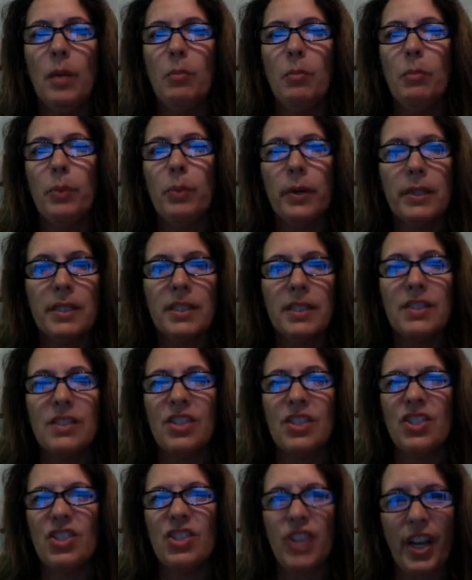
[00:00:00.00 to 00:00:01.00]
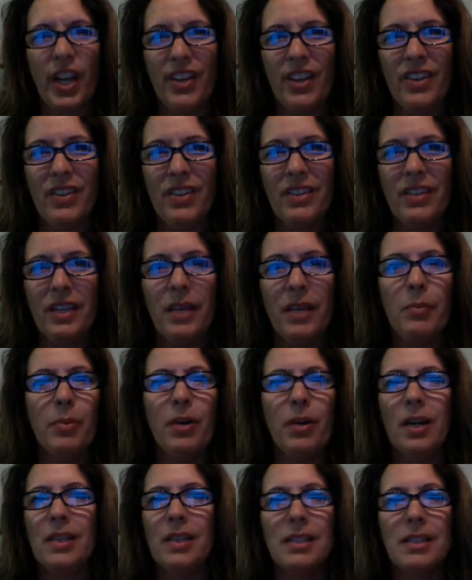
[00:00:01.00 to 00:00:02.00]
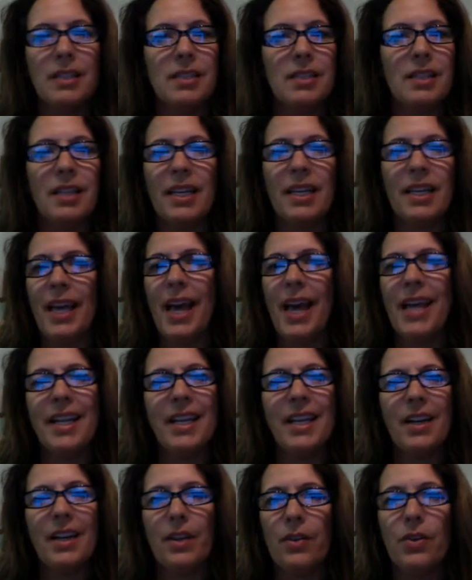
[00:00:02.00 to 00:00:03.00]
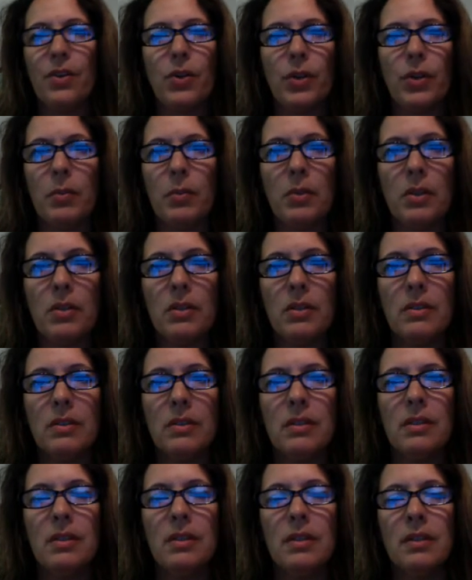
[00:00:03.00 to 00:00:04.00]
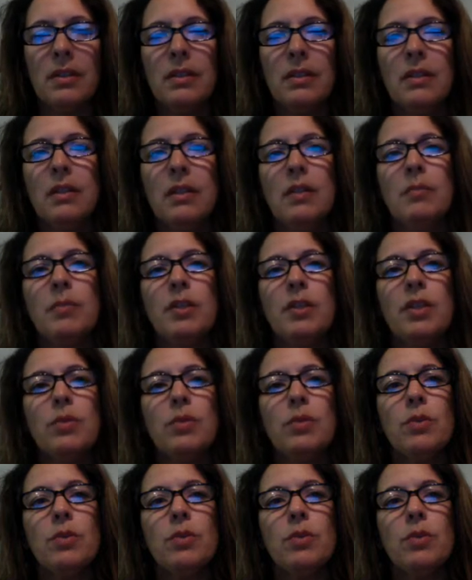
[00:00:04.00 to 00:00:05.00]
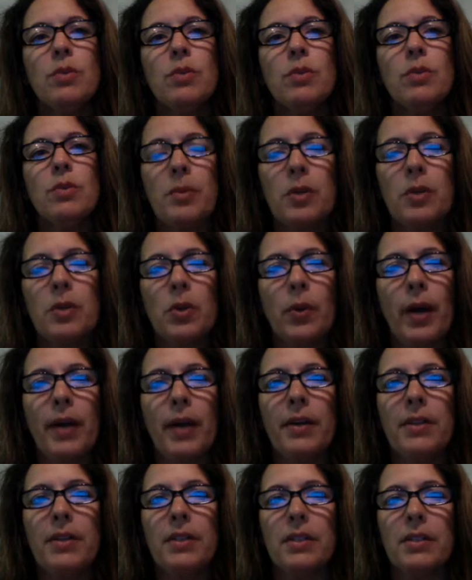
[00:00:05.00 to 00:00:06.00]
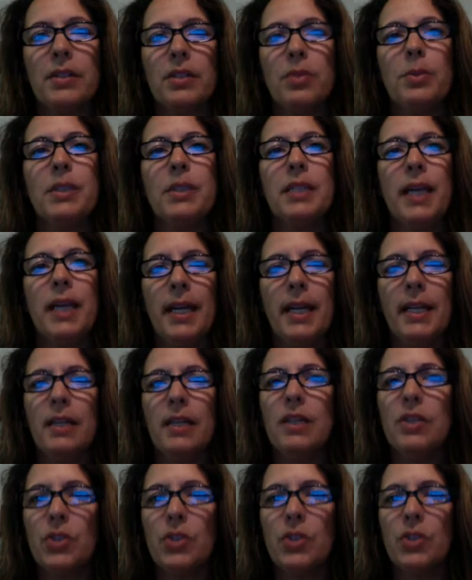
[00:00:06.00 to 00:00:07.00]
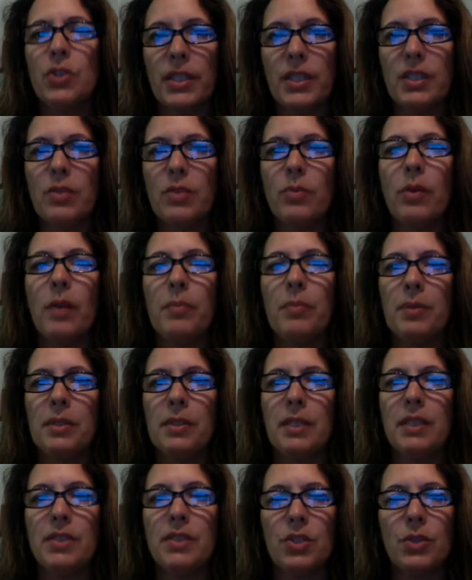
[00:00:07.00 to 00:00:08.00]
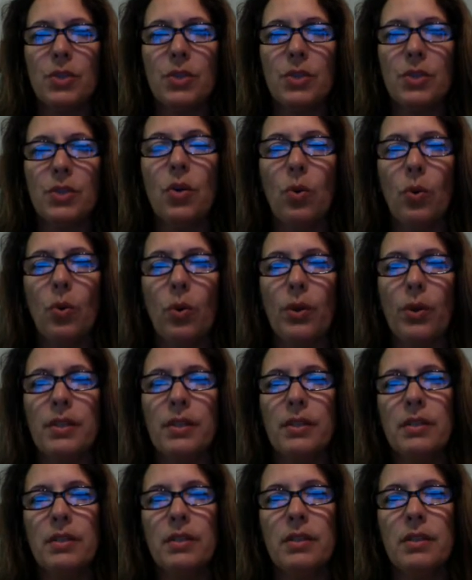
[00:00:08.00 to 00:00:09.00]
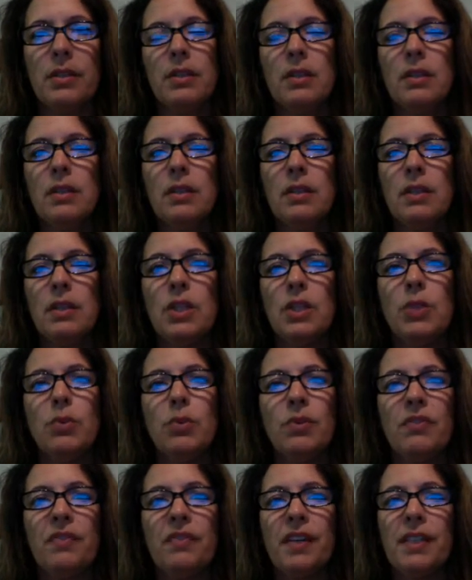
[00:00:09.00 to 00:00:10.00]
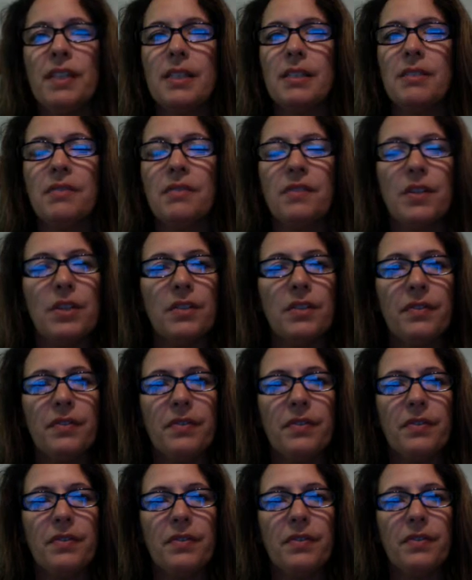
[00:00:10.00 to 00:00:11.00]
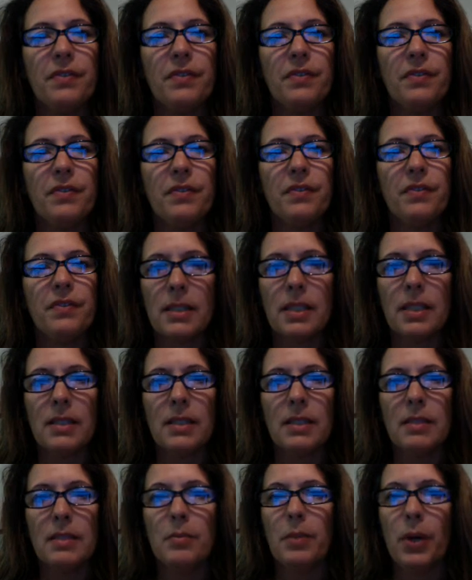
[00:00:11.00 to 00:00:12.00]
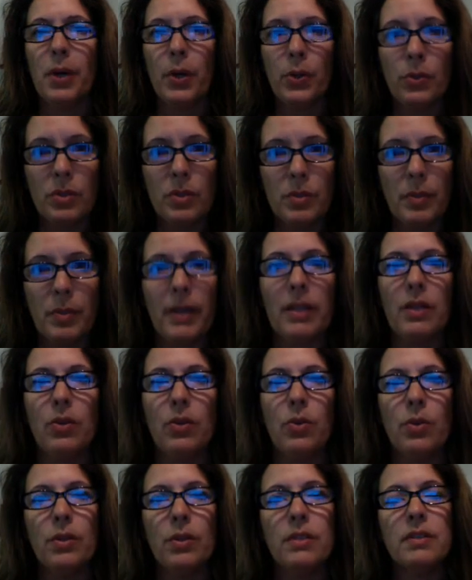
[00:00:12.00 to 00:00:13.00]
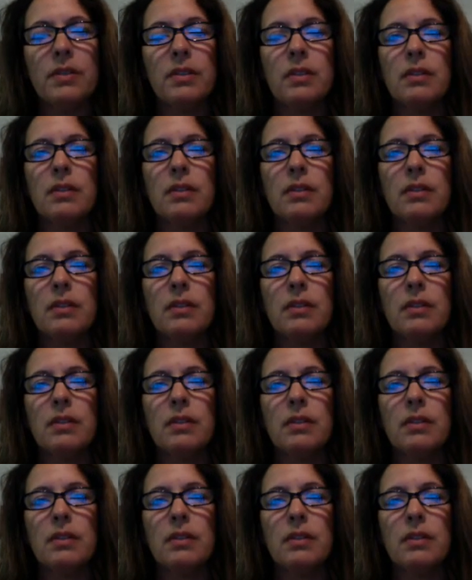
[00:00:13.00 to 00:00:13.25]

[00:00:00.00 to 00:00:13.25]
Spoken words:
booked into jail, and processed like any other criminal, but you will also be required to retain an attorney to represent you in court. You will face severe financial penalties imposed by the courts,